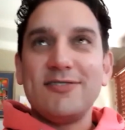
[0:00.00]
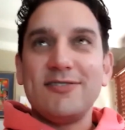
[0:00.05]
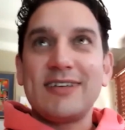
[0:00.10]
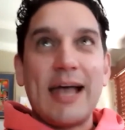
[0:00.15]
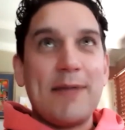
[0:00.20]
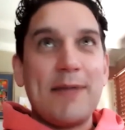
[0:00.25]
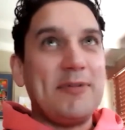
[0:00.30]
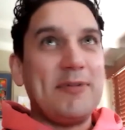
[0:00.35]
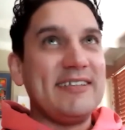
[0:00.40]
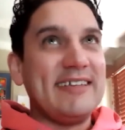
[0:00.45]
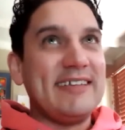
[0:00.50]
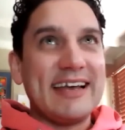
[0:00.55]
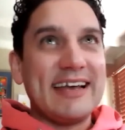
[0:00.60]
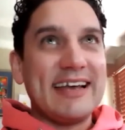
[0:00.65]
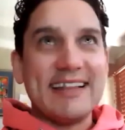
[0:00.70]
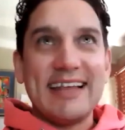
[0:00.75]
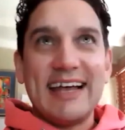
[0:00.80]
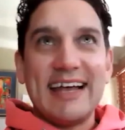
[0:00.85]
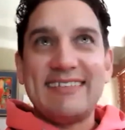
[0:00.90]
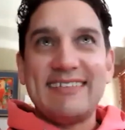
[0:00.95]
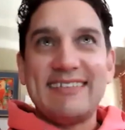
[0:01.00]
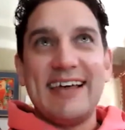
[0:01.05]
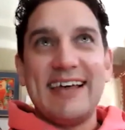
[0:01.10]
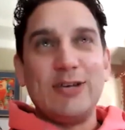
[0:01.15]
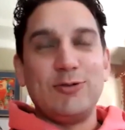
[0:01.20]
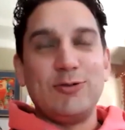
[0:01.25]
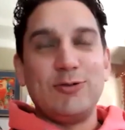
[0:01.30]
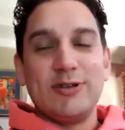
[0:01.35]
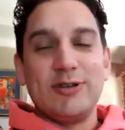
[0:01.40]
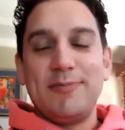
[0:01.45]
Capitec at that
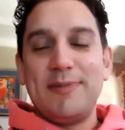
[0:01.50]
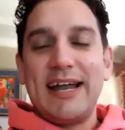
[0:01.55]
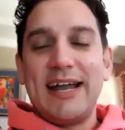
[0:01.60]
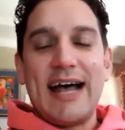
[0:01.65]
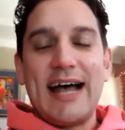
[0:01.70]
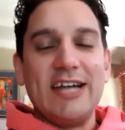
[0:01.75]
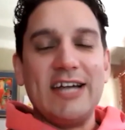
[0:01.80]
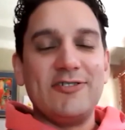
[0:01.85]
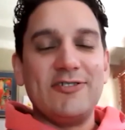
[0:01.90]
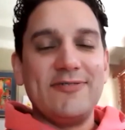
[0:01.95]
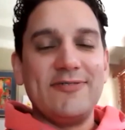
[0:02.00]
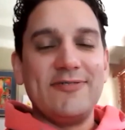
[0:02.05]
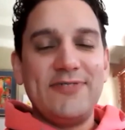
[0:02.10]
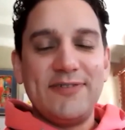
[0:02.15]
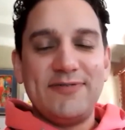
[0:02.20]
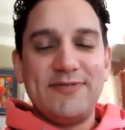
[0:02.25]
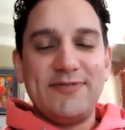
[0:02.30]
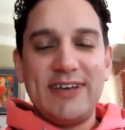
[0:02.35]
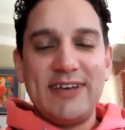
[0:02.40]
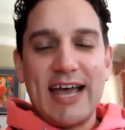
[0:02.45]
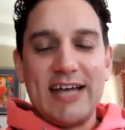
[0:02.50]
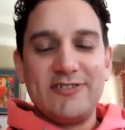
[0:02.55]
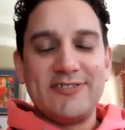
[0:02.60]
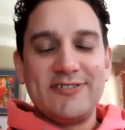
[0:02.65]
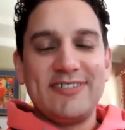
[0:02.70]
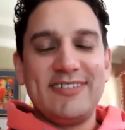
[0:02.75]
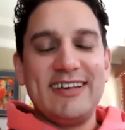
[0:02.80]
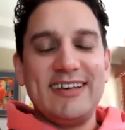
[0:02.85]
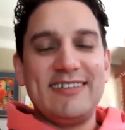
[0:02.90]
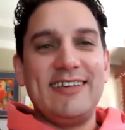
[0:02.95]
stage was about 150,
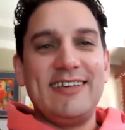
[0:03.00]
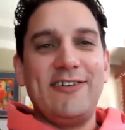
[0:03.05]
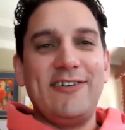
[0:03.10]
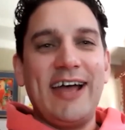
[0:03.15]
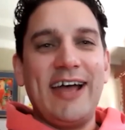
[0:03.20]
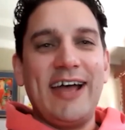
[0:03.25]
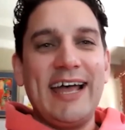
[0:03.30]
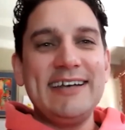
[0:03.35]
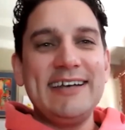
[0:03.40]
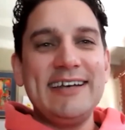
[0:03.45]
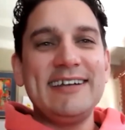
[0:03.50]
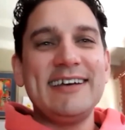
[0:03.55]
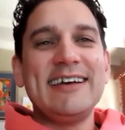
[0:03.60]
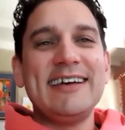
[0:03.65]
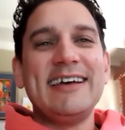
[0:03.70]
160 Rand.